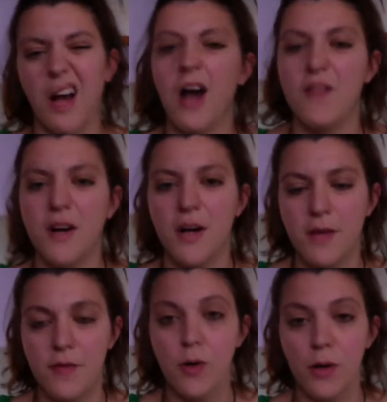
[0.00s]
I've kind
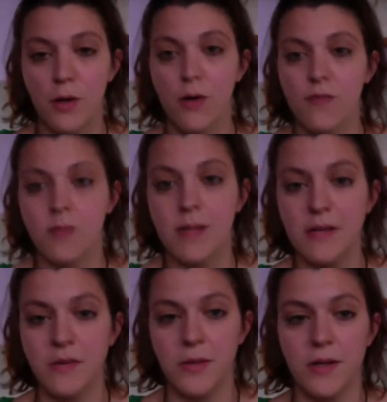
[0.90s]
of got a lot of them
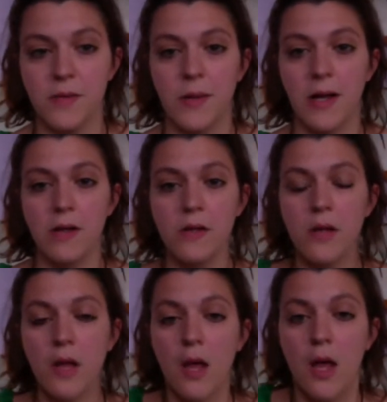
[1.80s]
into it as well.
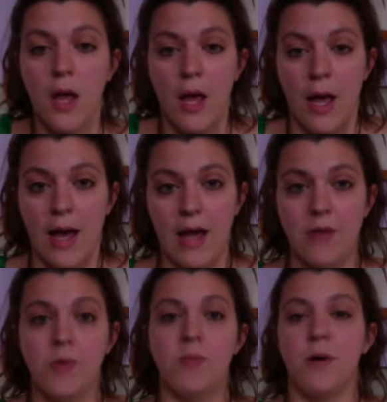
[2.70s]
And
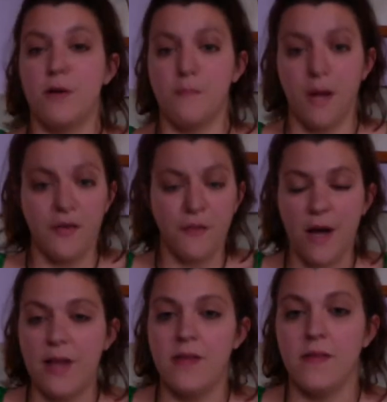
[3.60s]
with one of my
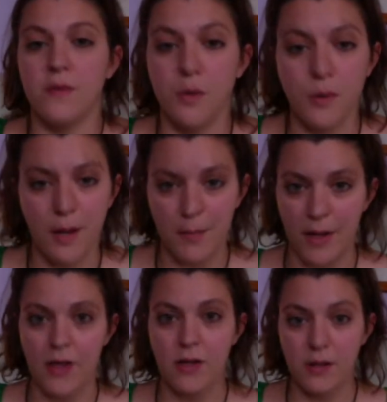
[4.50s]
friends who I'm
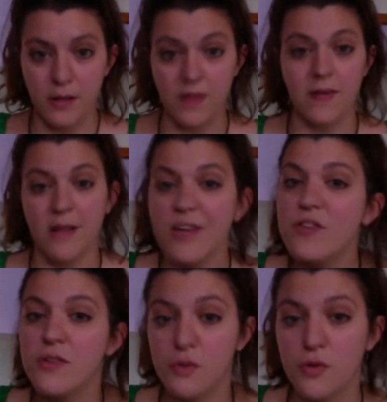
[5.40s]
like, listen, let's
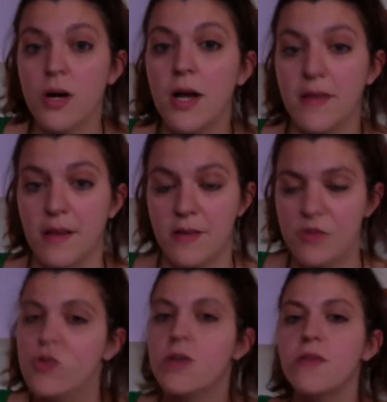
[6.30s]
just try this.
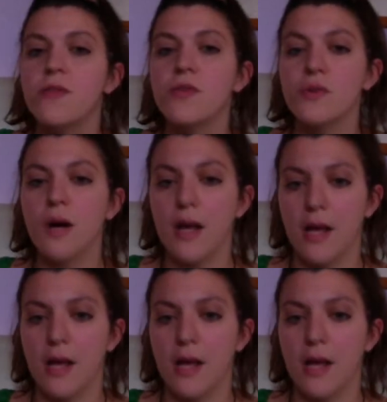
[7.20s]
Just try